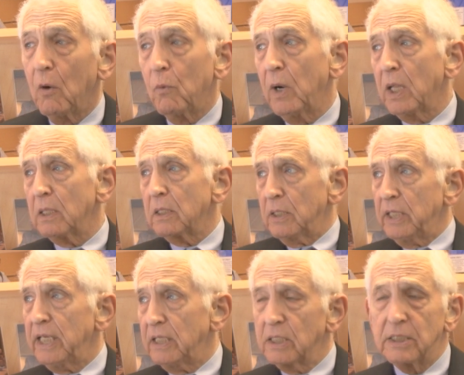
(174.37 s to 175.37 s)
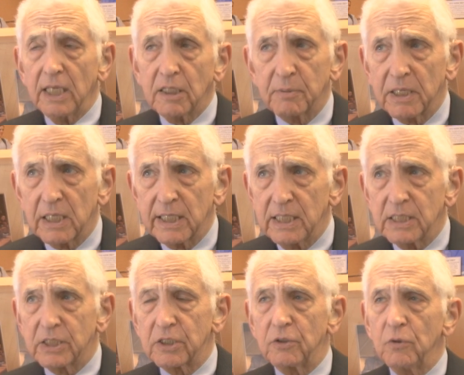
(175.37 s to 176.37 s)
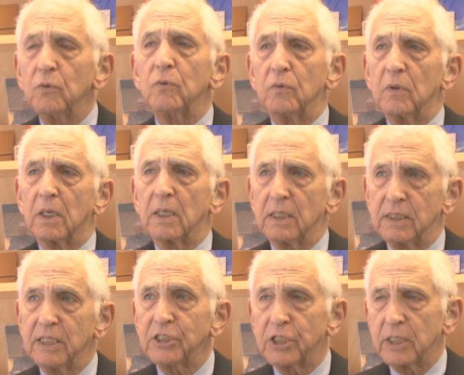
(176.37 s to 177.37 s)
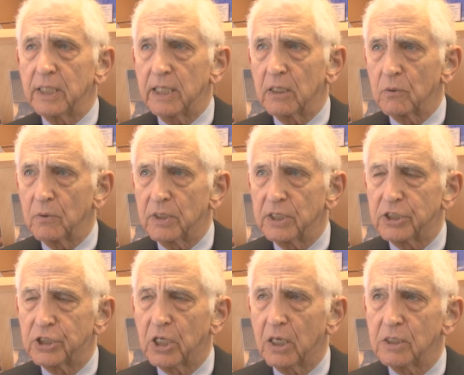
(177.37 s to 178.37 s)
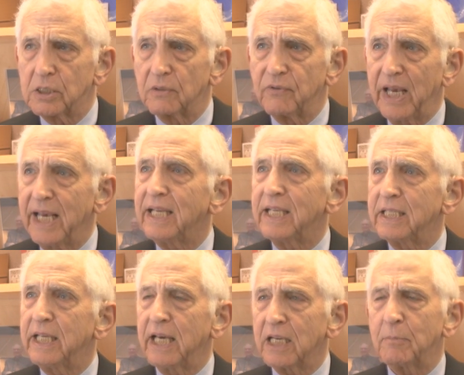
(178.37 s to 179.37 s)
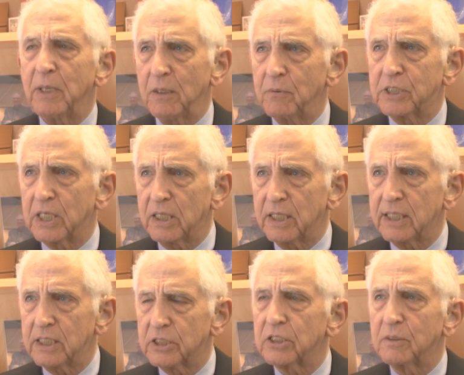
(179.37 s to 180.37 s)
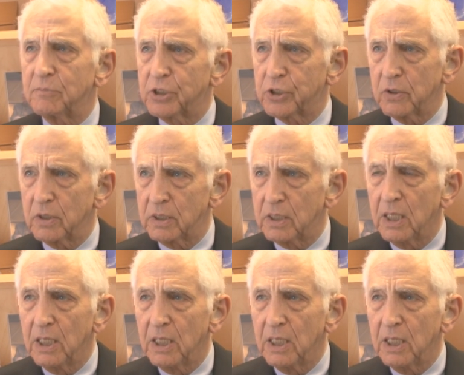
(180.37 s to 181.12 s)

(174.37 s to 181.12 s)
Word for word: well, the, the death penalty is a new uh, addition here with this charge of aiding the enemy, which I think is an absurd